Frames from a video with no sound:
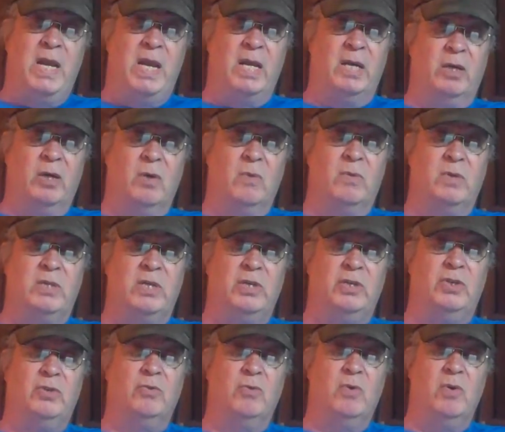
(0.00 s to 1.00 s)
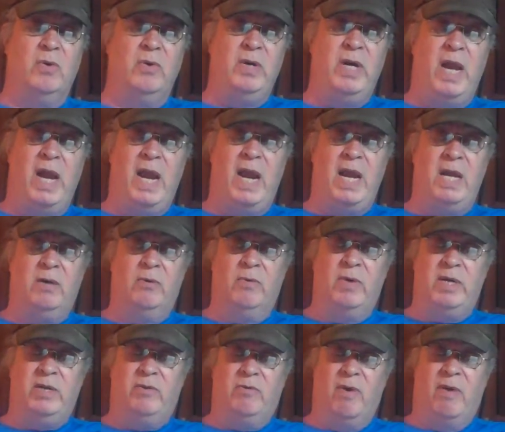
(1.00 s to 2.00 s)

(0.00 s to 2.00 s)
Hitler was a shrewd, angry,